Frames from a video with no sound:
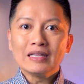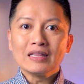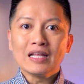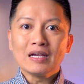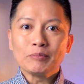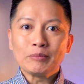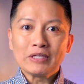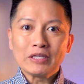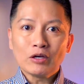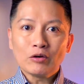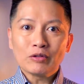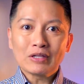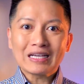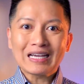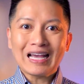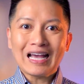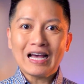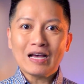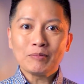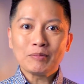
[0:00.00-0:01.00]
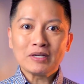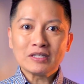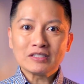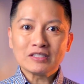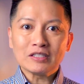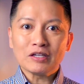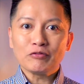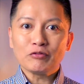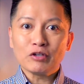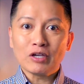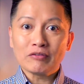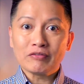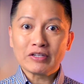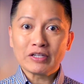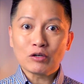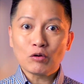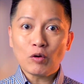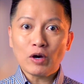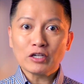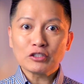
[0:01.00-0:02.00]
Let me know in the comments if you have any
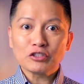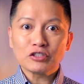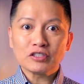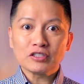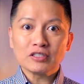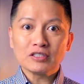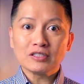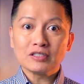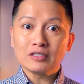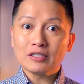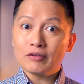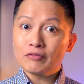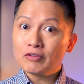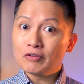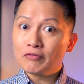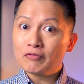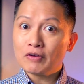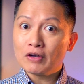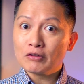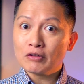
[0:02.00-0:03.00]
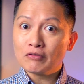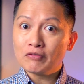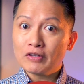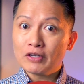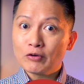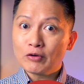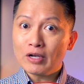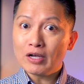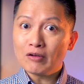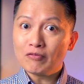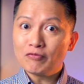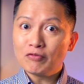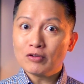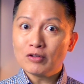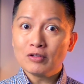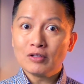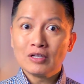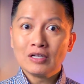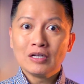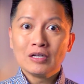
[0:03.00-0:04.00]
questions. If you found the video
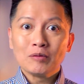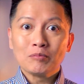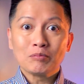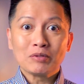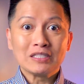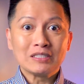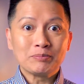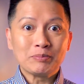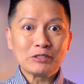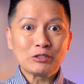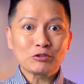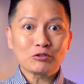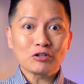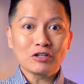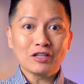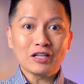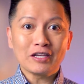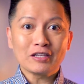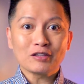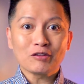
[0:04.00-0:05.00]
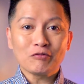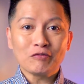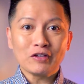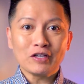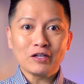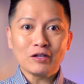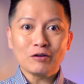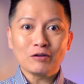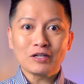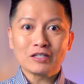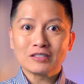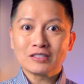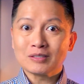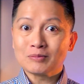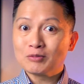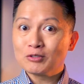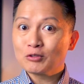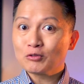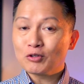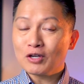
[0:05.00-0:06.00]
helpful, please be sure to like the video and
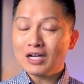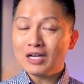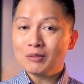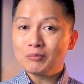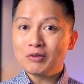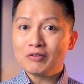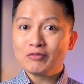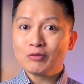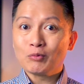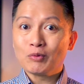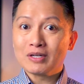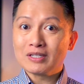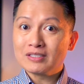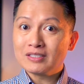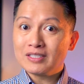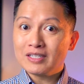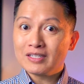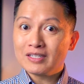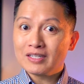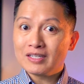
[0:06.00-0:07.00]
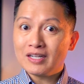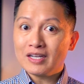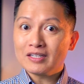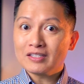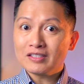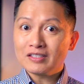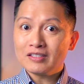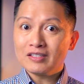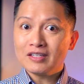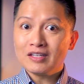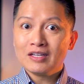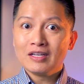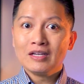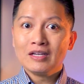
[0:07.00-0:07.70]
subscribe if you want to stay connected.